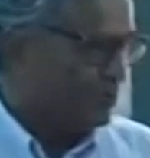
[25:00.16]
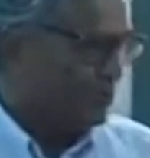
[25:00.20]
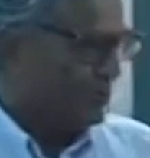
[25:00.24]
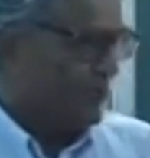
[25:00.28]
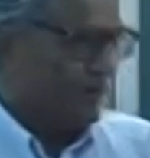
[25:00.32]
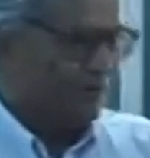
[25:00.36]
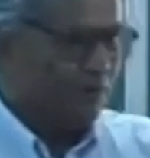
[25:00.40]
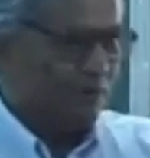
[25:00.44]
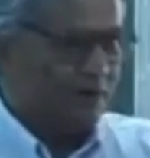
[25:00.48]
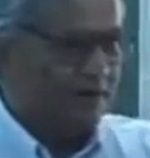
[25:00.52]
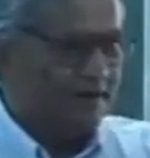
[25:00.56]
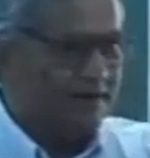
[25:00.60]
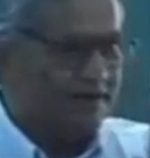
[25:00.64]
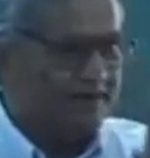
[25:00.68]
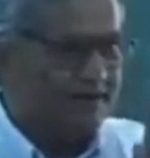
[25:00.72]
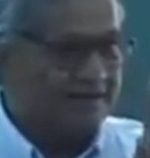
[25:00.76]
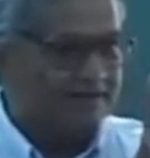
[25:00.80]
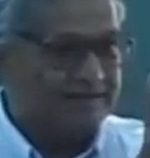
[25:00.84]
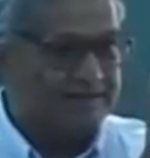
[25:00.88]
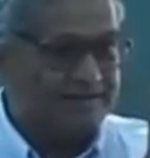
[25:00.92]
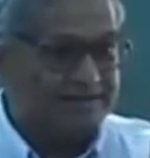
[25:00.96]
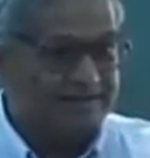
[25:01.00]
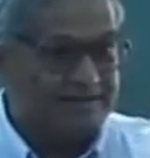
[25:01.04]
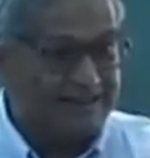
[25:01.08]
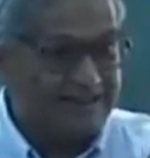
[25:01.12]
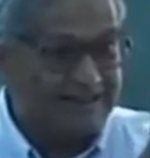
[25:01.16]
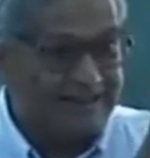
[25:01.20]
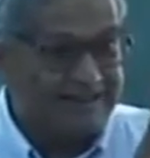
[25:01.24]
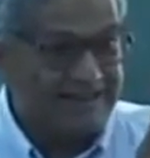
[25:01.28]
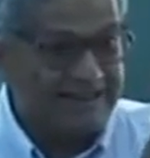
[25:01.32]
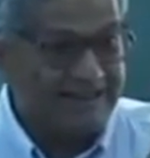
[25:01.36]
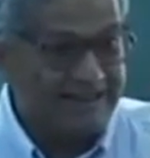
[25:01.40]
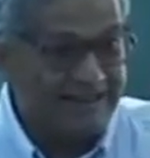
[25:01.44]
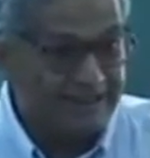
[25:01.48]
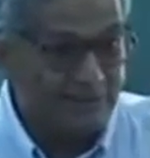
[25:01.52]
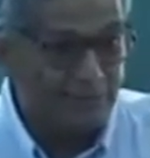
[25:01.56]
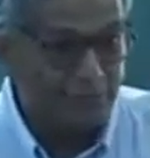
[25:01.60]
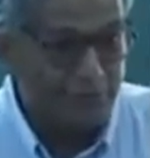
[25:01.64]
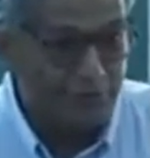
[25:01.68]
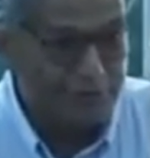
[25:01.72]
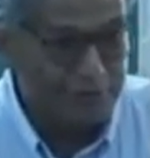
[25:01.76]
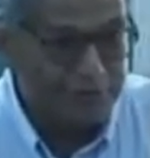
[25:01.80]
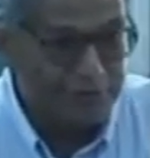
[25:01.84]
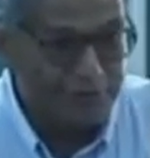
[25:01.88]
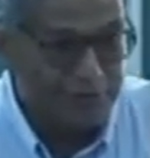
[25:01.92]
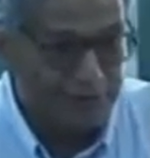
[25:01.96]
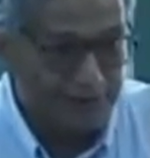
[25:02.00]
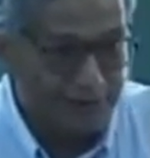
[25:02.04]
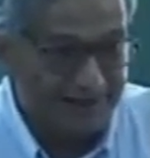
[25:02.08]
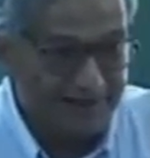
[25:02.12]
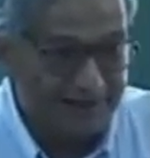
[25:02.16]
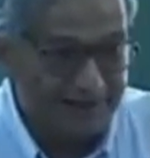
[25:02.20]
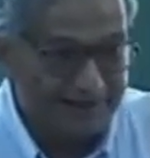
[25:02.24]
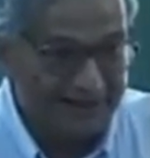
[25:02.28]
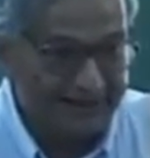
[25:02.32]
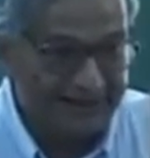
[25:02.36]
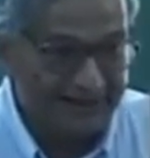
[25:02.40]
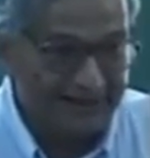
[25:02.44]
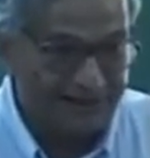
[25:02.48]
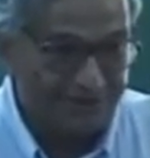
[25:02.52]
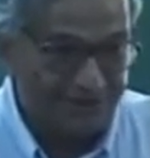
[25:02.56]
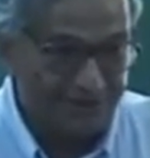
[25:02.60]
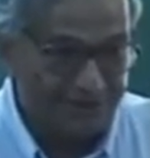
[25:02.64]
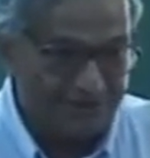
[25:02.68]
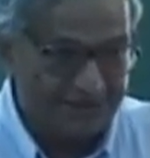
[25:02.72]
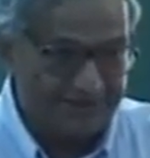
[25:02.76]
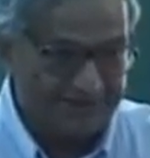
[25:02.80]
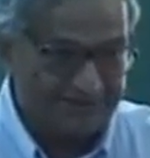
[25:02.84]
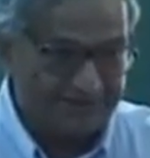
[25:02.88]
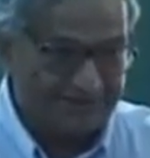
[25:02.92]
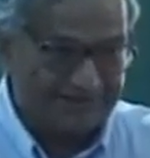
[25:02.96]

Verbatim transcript: you have only these 3 inputs pilot gives